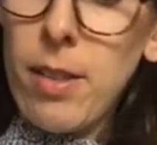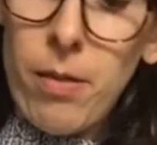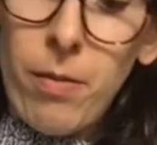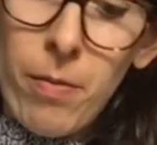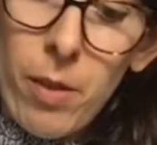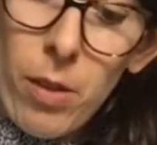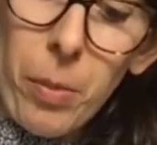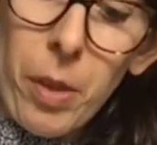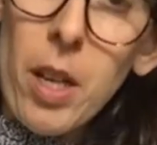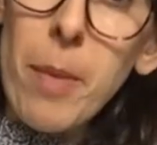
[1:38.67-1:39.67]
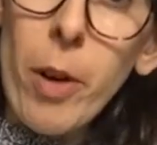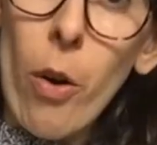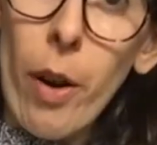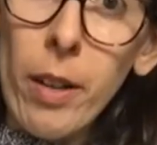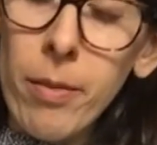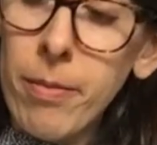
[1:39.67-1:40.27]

So I'm going to keep going.